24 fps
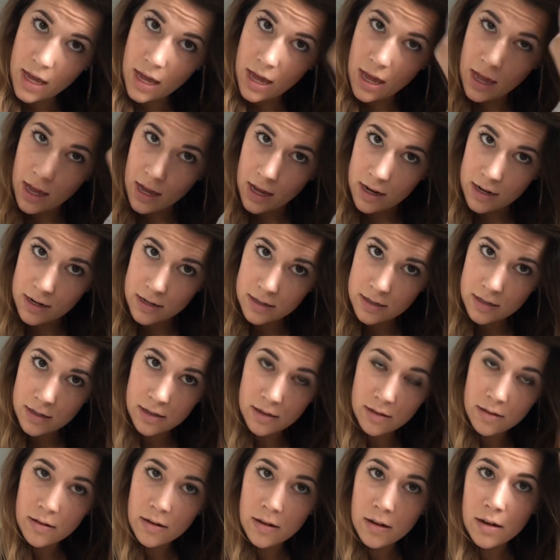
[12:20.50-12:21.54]
and
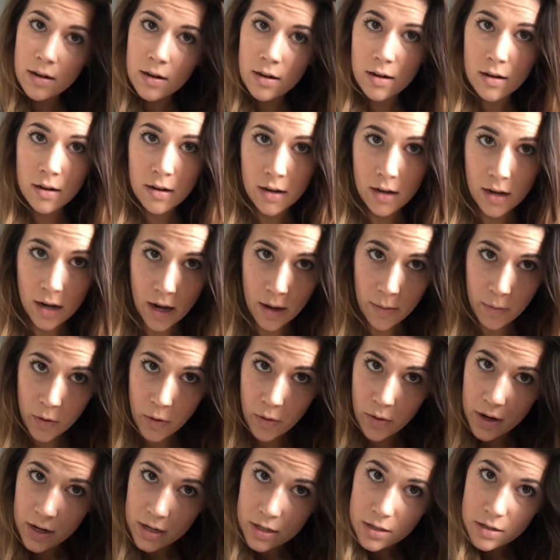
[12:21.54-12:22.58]
I'm
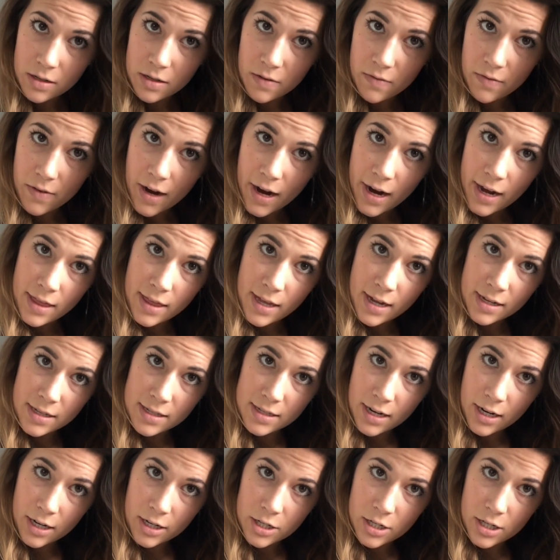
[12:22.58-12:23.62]
going to divide that
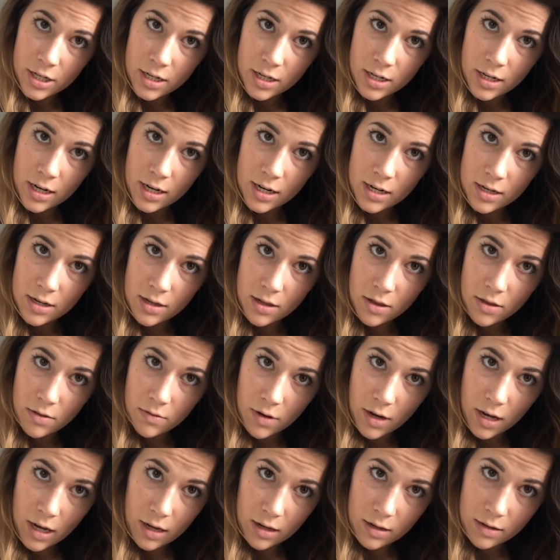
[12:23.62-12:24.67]
section into
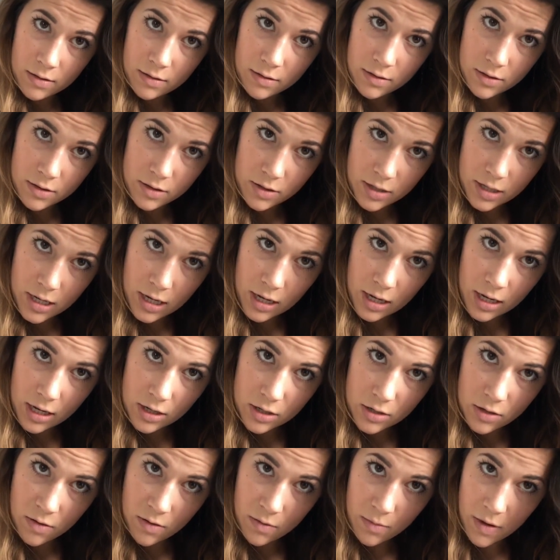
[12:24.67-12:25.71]
3. So
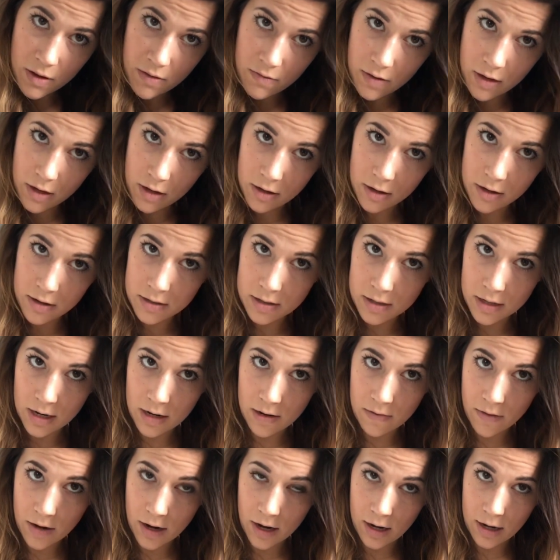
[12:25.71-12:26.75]
taking 2 of my fingers
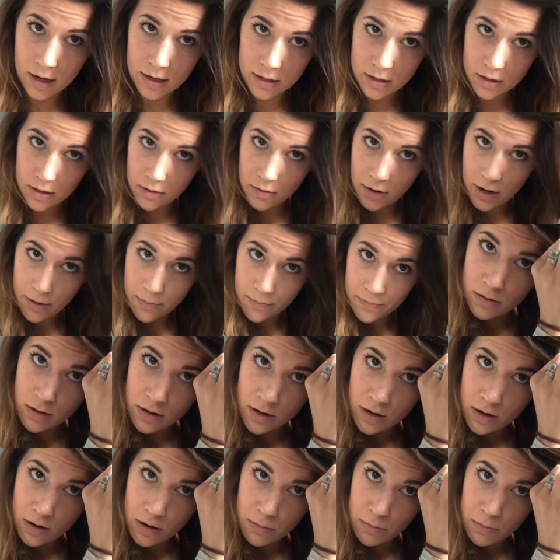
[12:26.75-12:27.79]
and dividing it into 3.
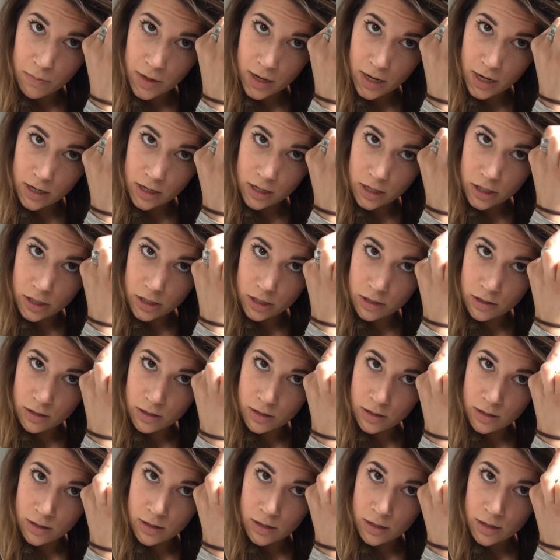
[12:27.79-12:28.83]
Pinch
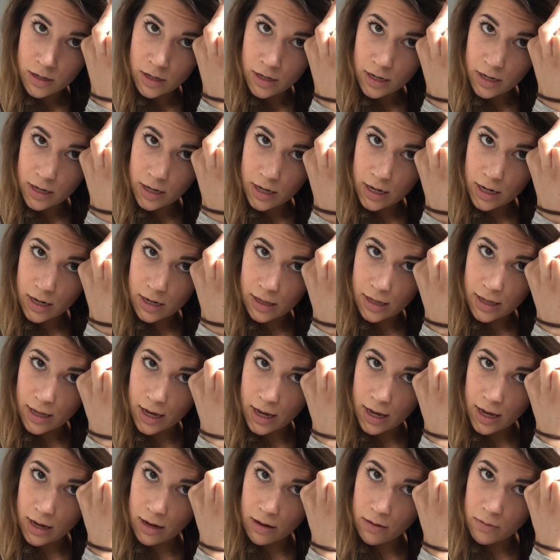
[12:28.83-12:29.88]
and
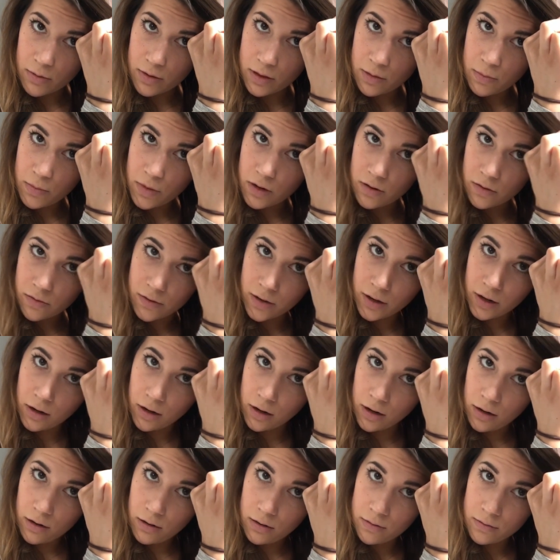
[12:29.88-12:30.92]
lay with the middle
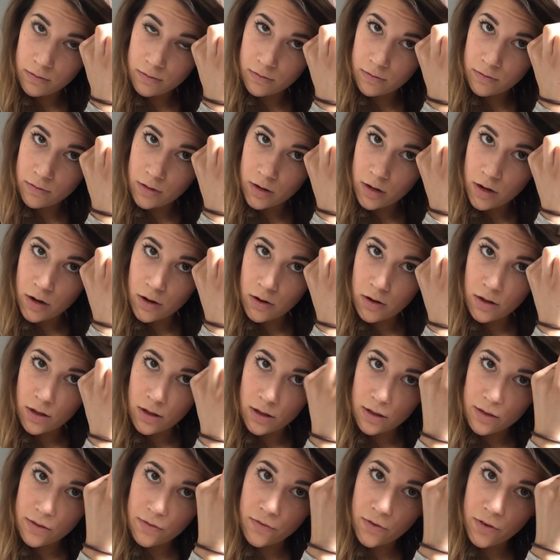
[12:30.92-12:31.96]
finger
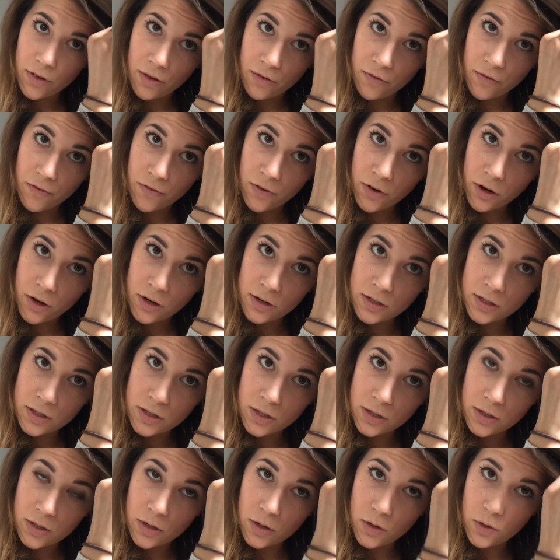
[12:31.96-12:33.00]
for the
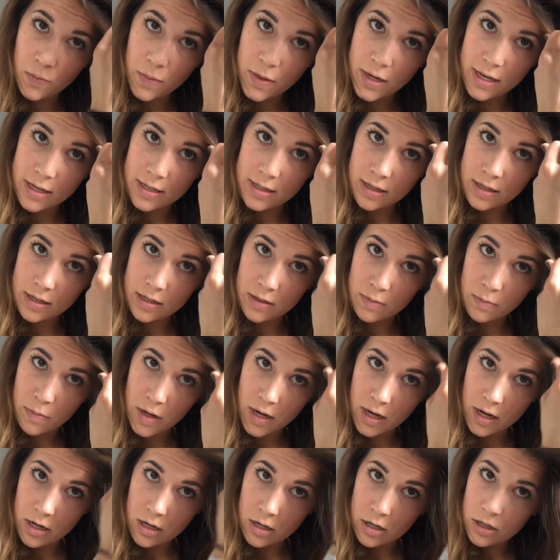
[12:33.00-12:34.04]
first 2 pieces.
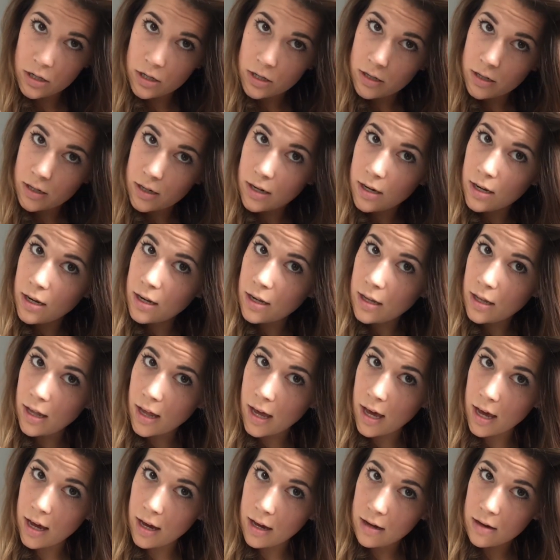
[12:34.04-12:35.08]
Pinch and
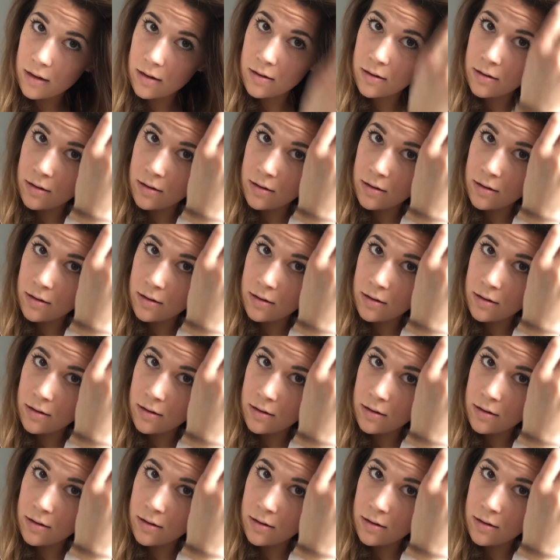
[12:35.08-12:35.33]
lay.